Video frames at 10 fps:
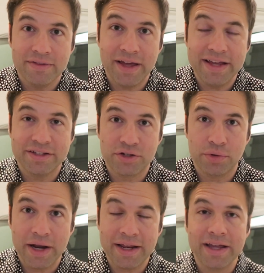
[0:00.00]
that he's
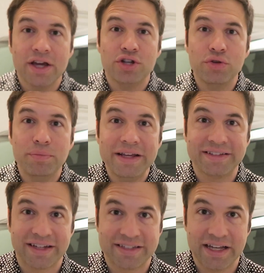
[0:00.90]
creating to be
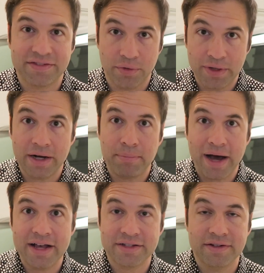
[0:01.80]
successful and get a
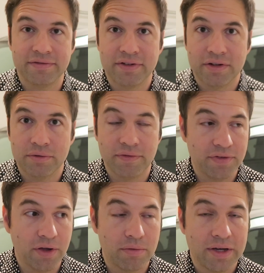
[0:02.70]
positive
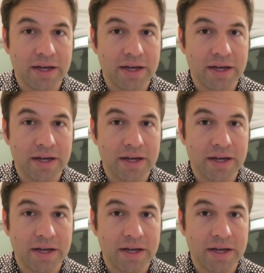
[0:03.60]
review?